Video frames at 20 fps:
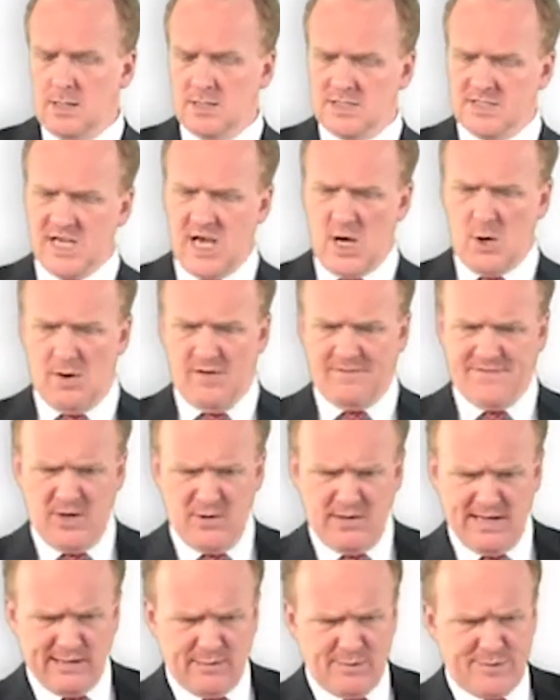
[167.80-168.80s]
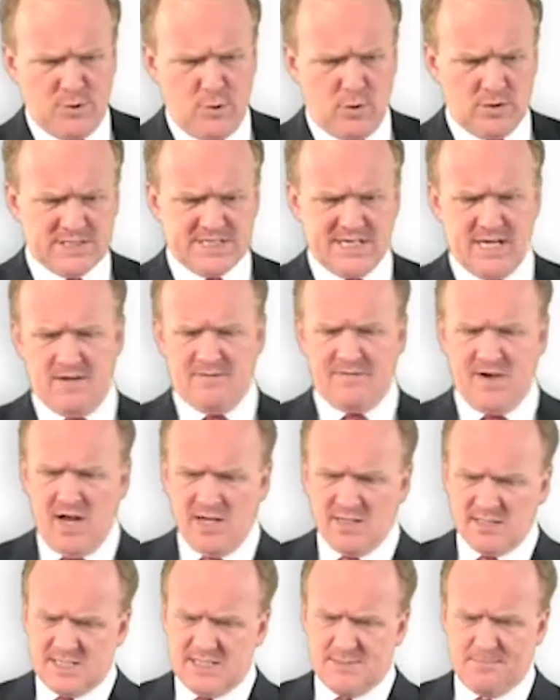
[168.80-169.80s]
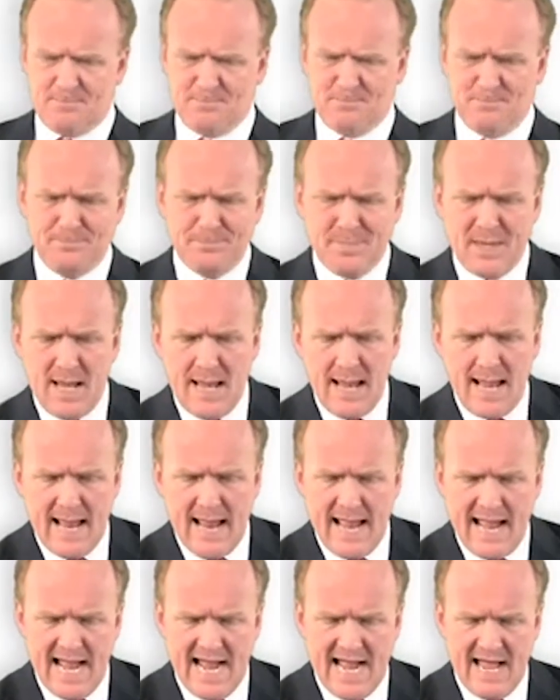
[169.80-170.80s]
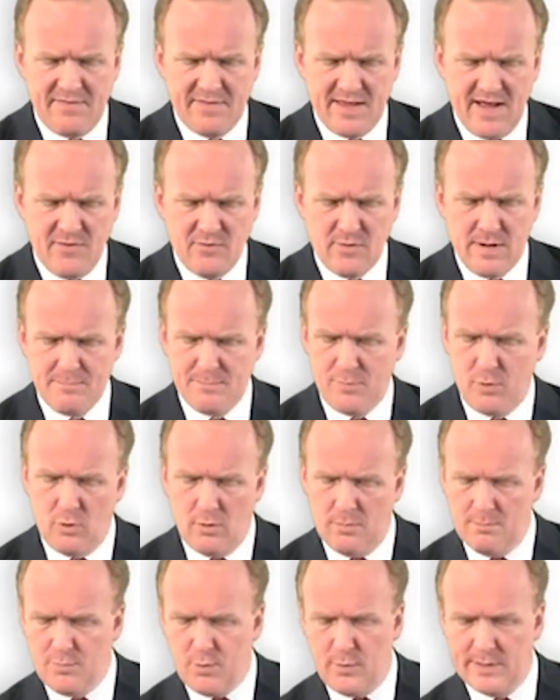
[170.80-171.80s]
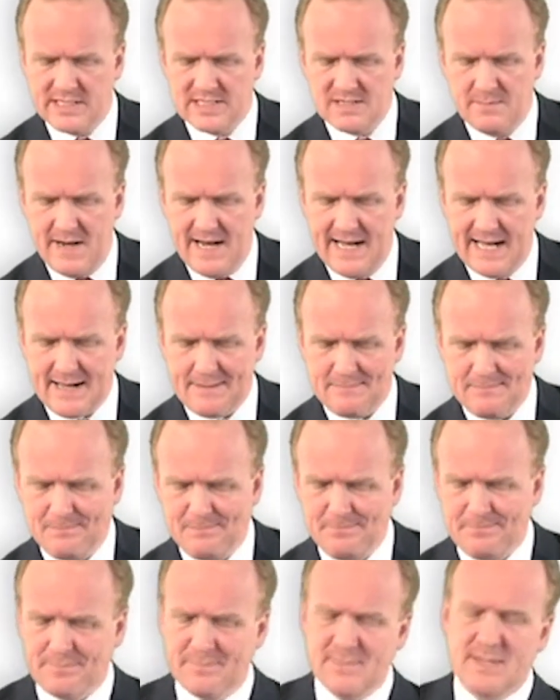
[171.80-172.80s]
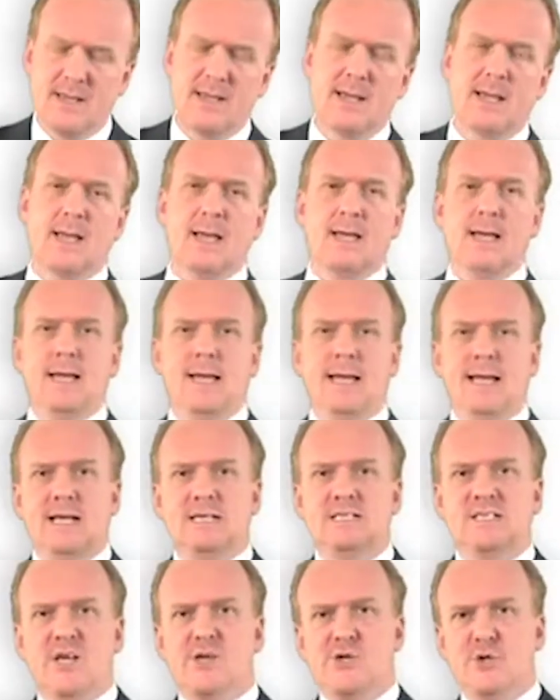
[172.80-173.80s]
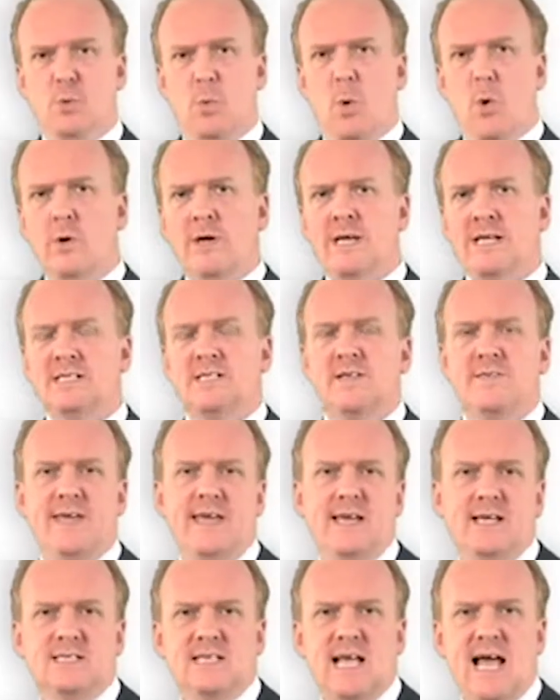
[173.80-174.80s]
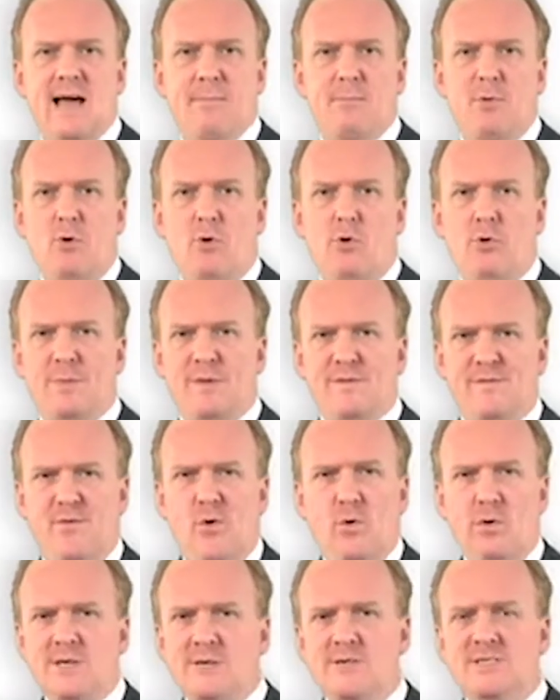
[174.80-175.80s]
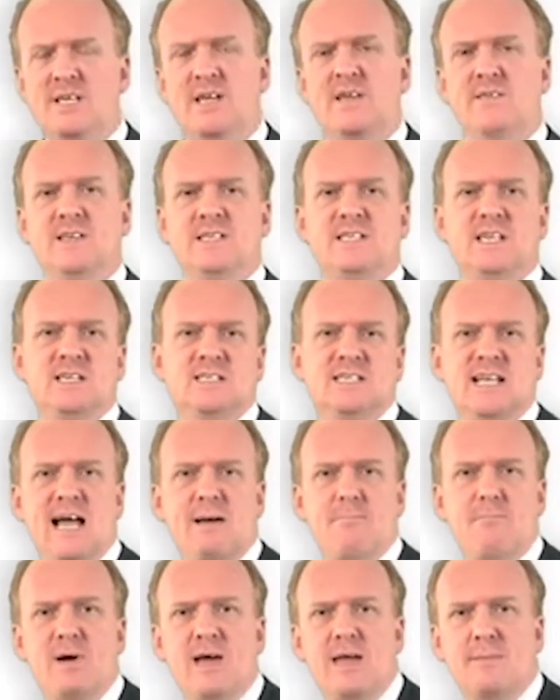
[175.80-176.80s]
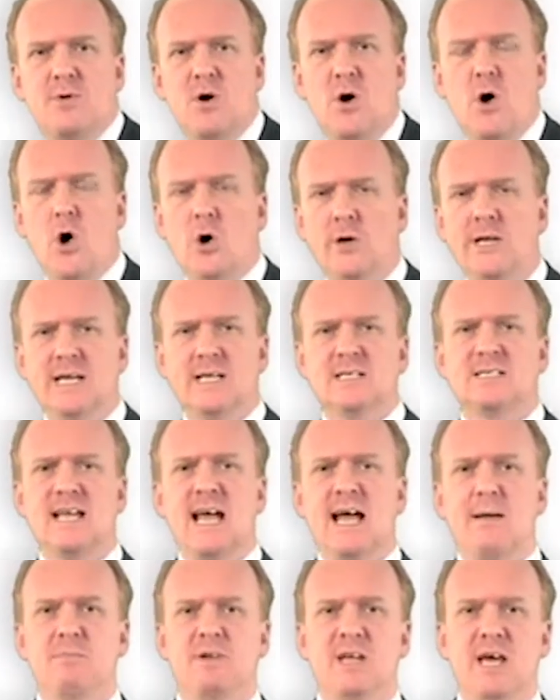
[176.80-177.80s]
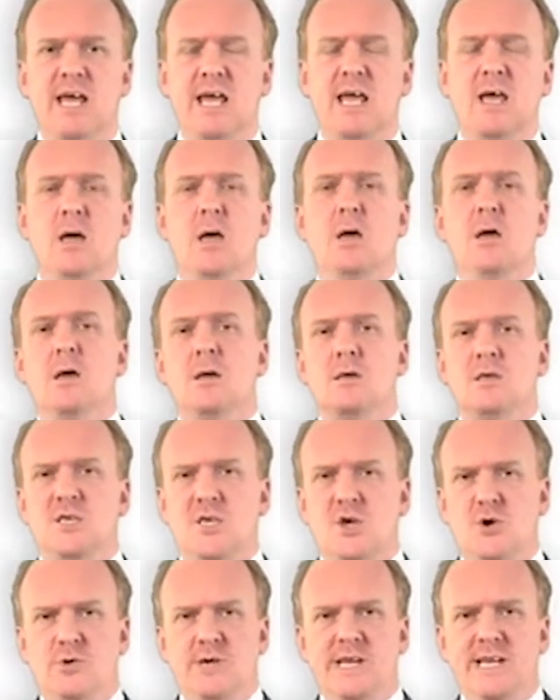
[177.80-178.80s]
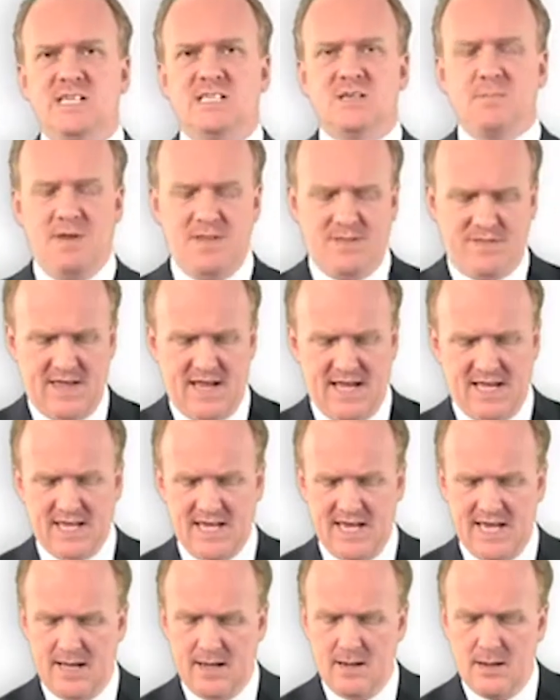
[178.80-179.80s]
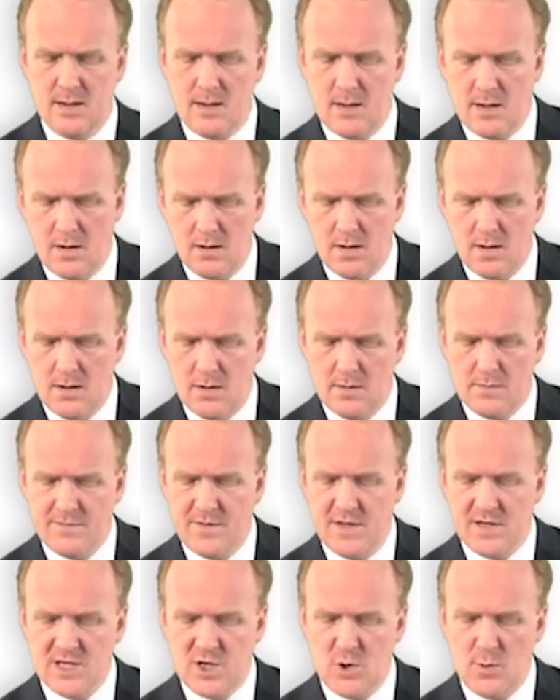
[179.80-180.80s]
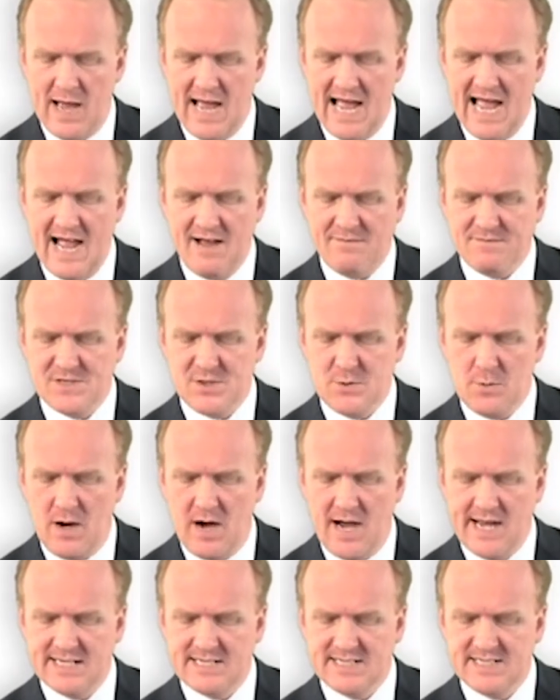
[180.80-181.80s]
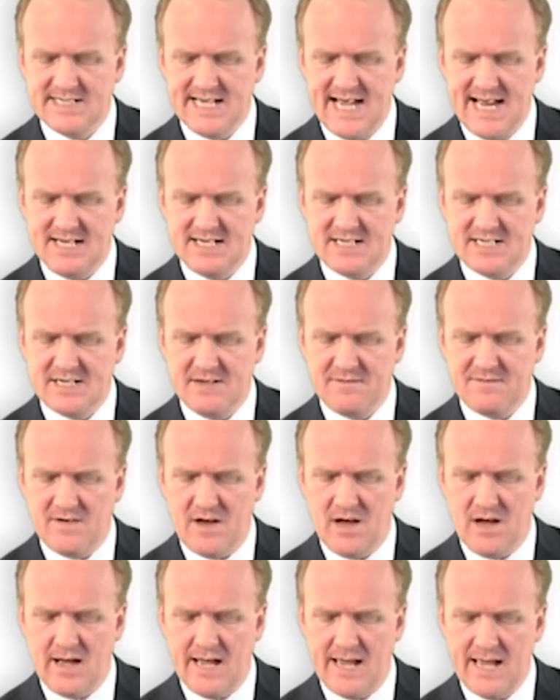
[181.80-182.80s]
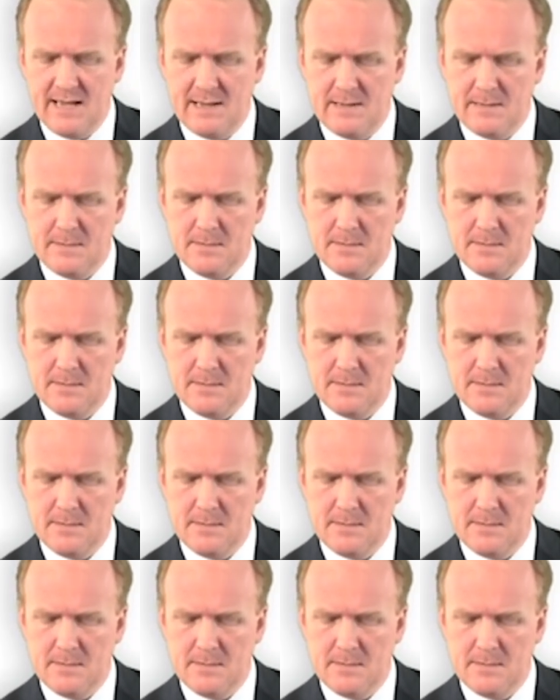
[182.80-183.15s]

So, a few little thoughts in advance. And the other important point to make is that as you walk into the exam hall, before you see this exam paper on exam day, you need to be thinking that you have to identify